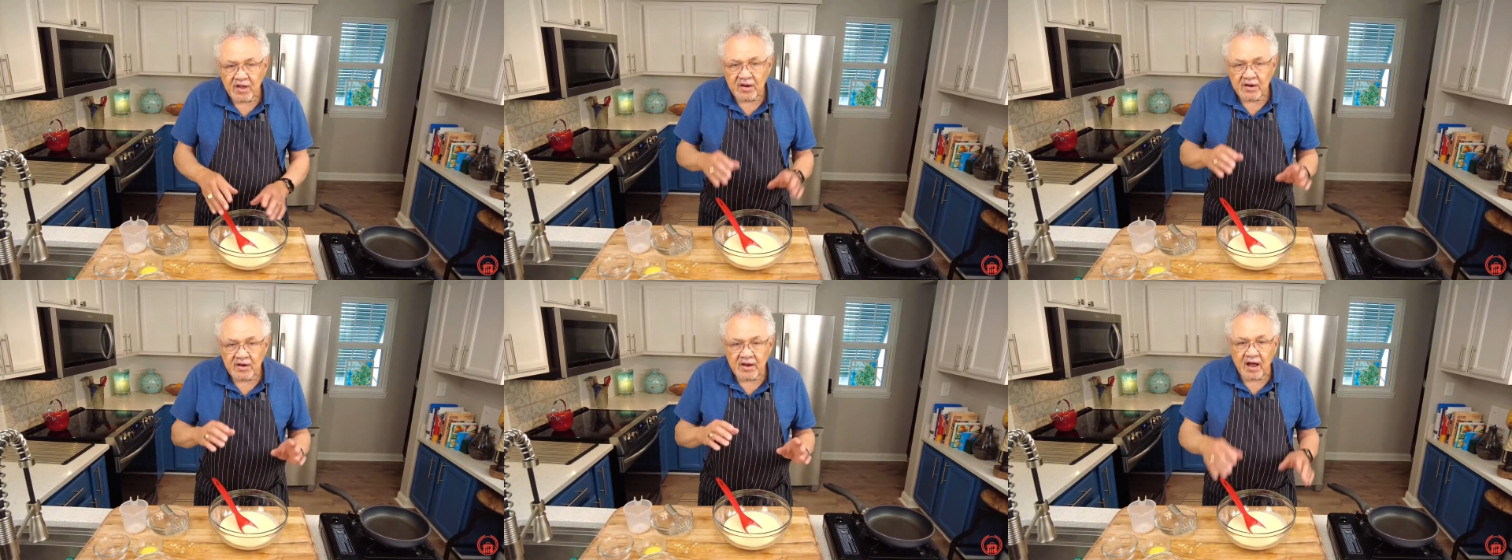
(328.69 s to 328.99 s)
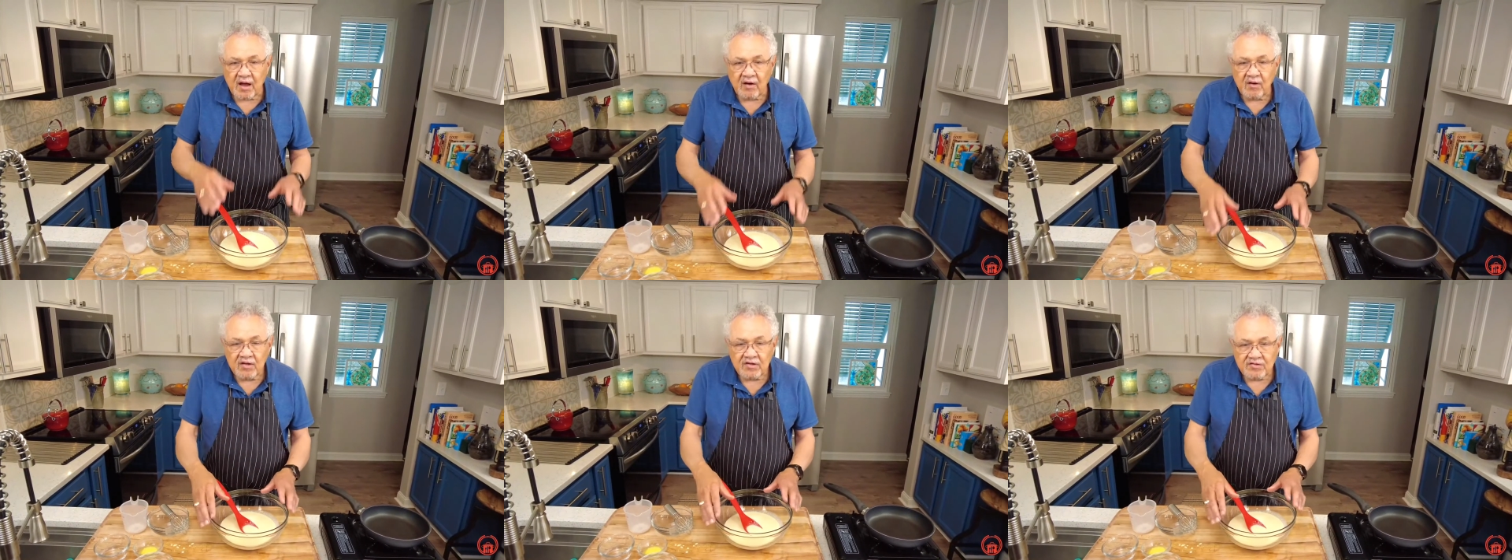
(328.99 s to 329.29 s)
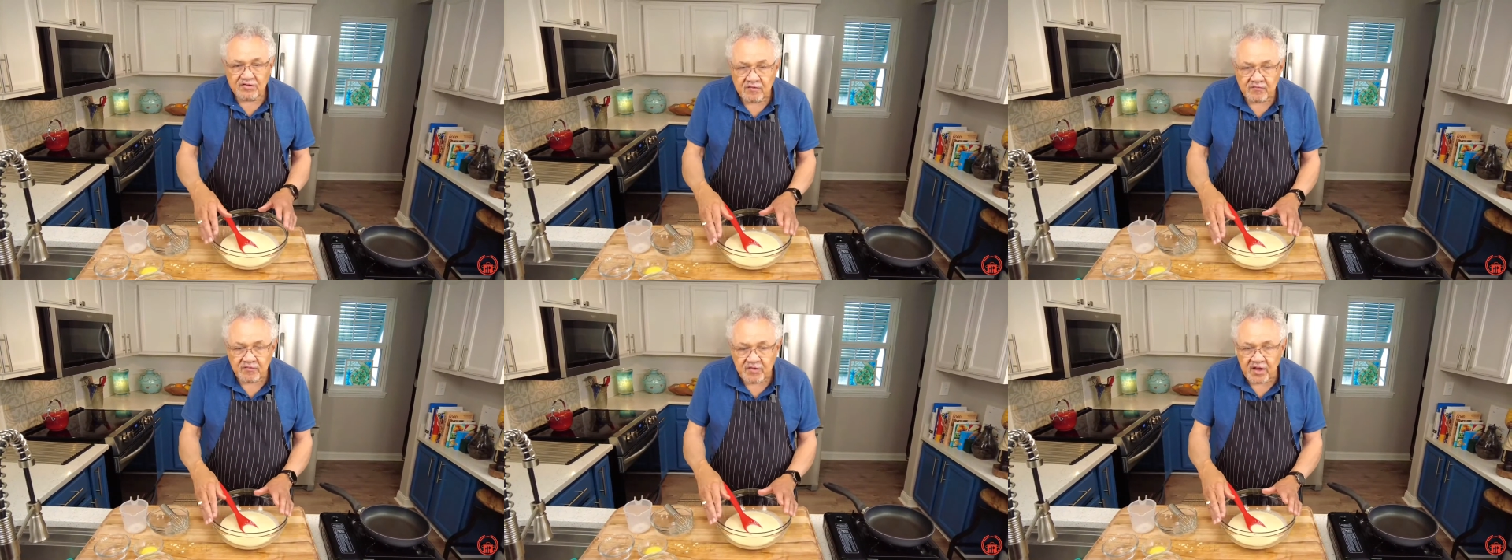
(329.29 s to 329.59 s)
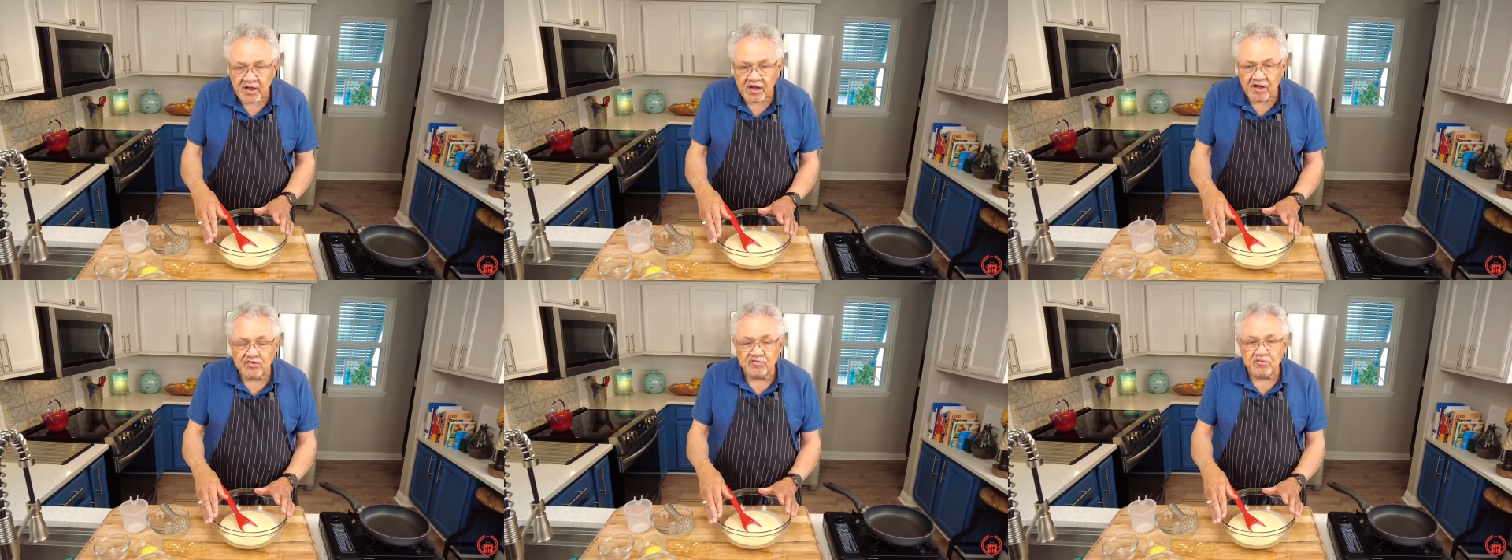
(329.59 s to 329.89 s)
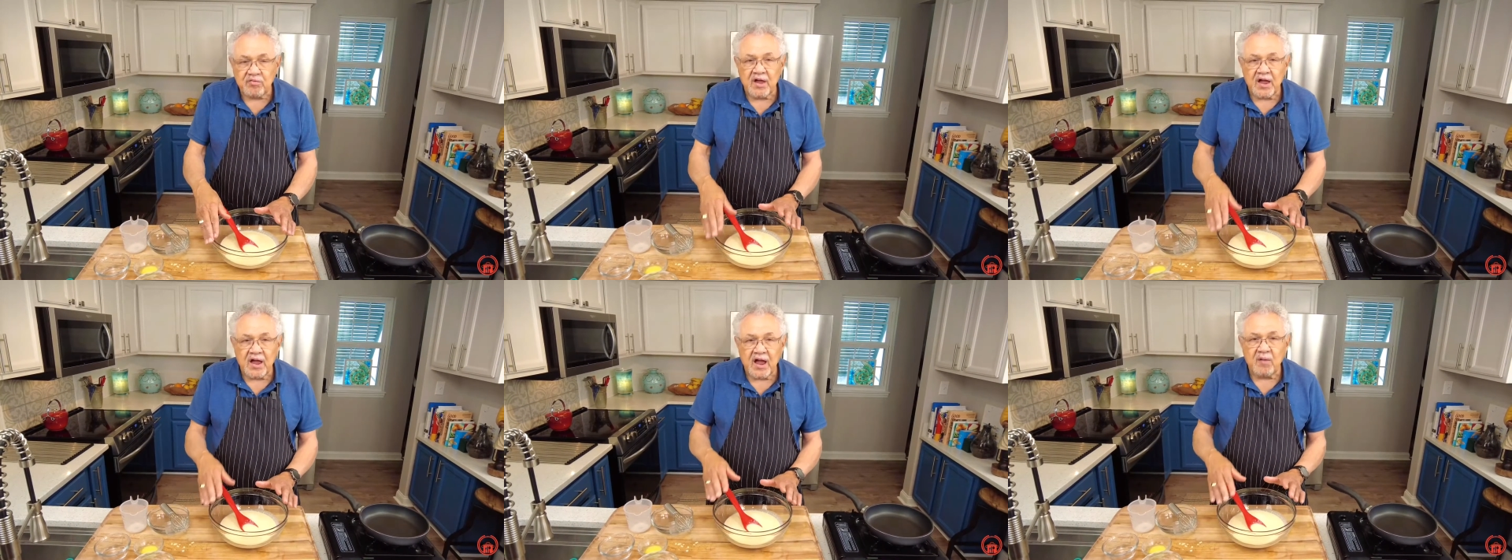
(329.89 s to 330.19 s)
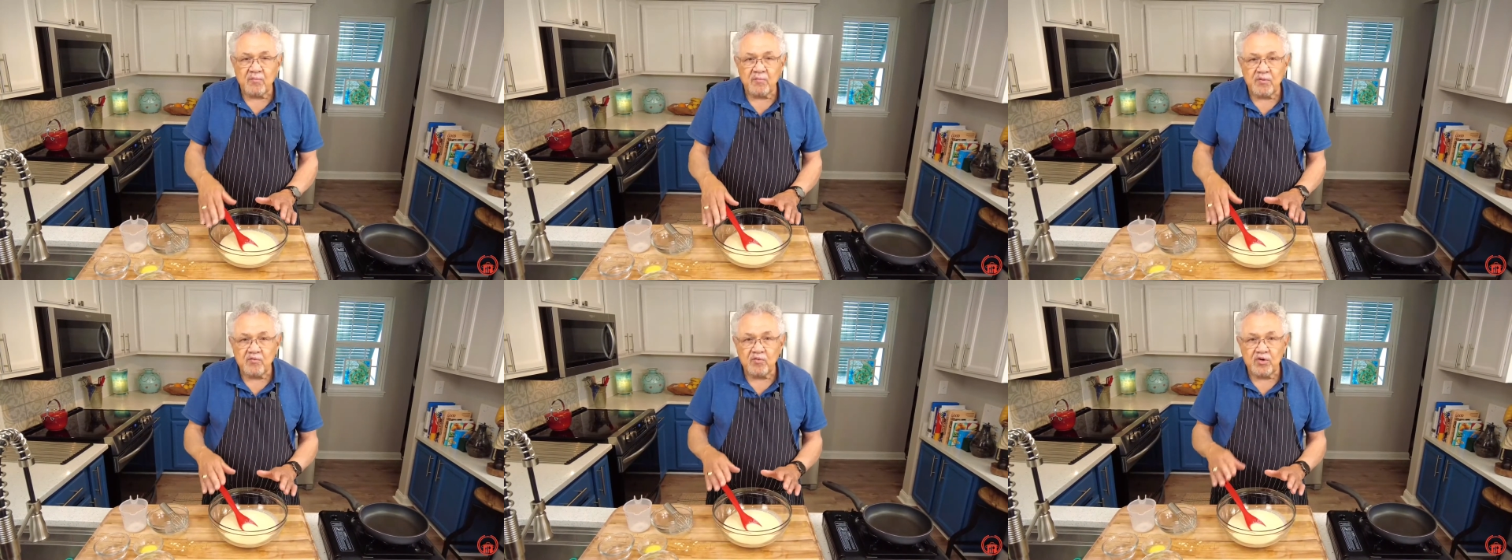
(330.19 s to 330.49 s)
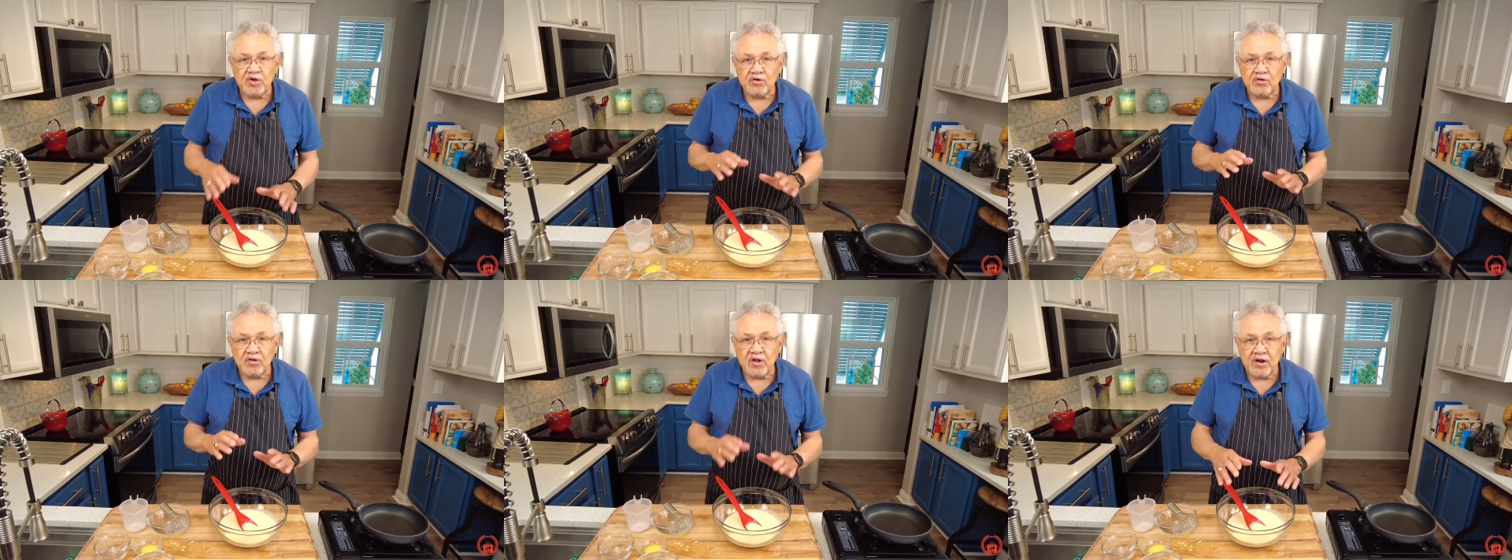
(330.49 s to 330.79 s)
Now, something else will happen
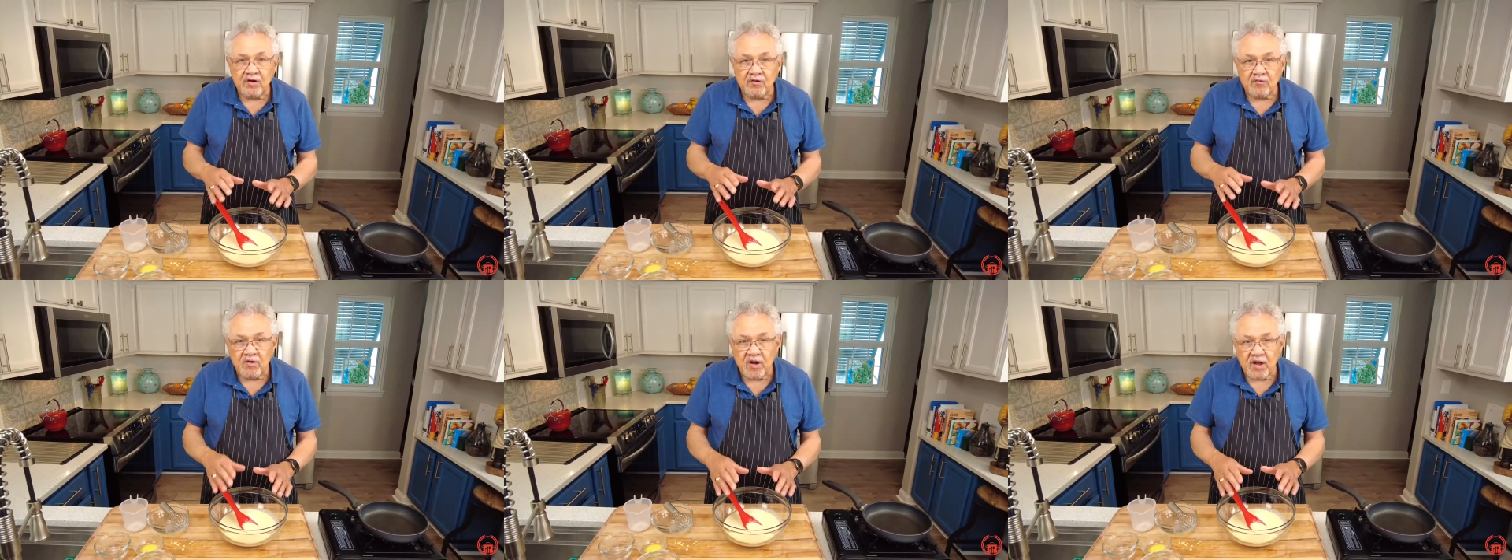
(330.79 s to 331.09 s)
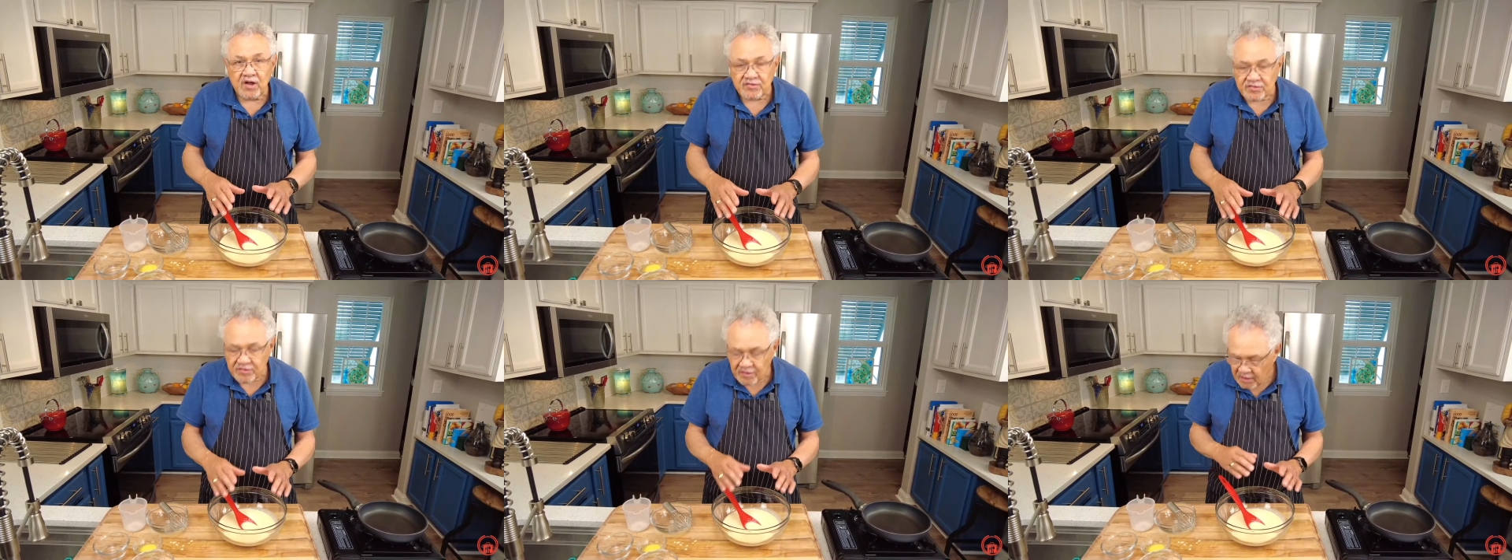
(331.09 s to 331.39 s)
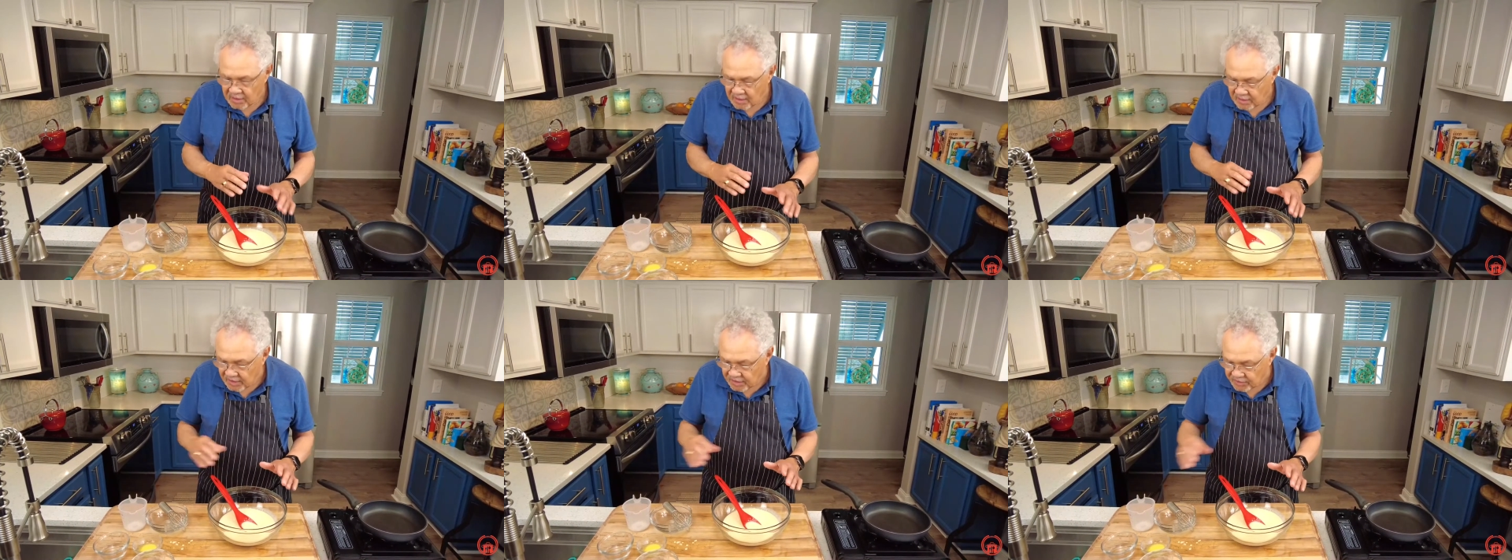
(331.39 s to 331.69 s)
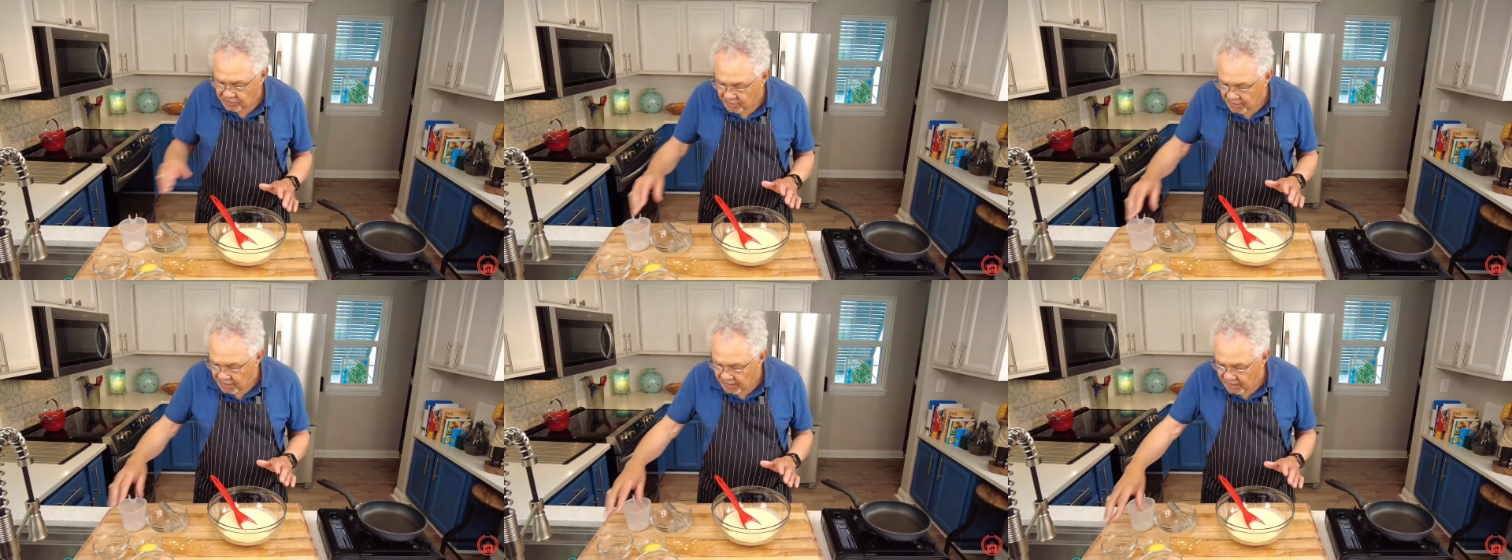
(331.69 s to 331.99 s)
when you let it rest. That's why